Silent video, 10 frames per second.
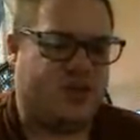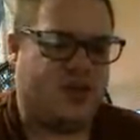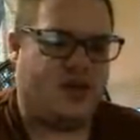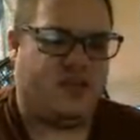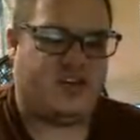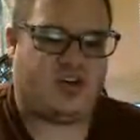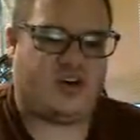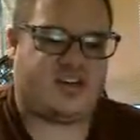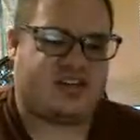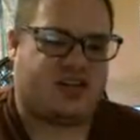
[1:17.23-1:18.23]
the
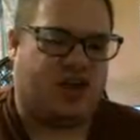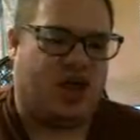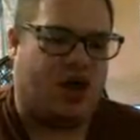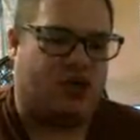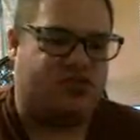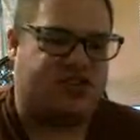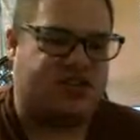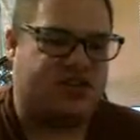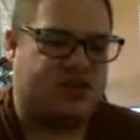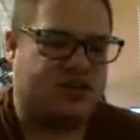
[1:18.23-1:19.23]
door's closed.
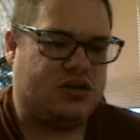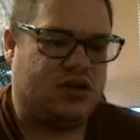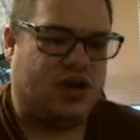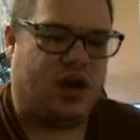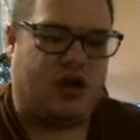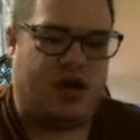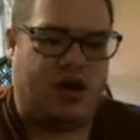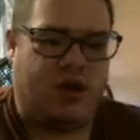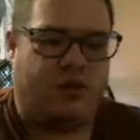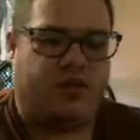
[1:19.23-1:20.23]
Alright,
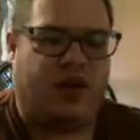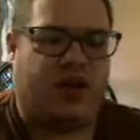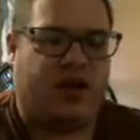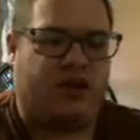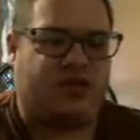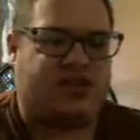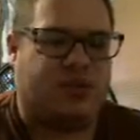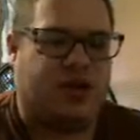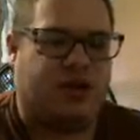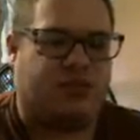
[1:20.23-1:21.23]
hopefully I can go this
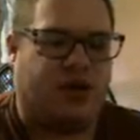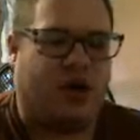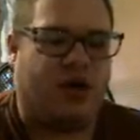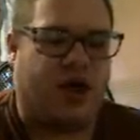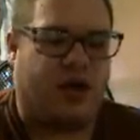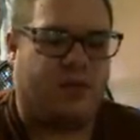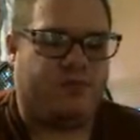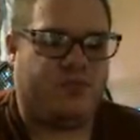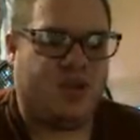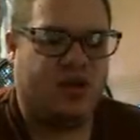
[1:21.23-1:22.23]
way. Up there. Okay.
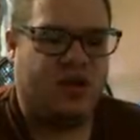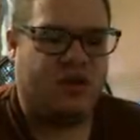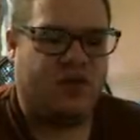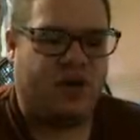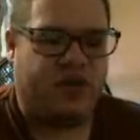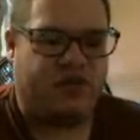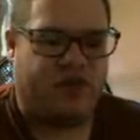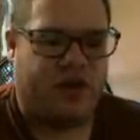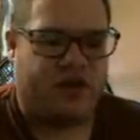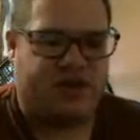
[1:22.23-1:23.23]
Found, the,
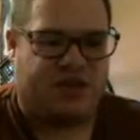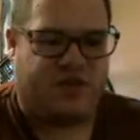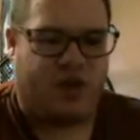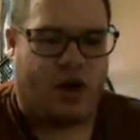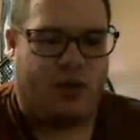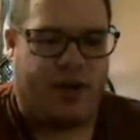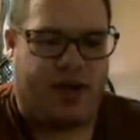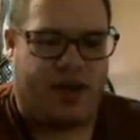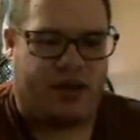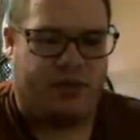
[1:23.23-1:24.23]
found a different hallway
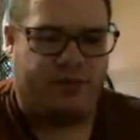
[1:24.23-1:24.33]
here.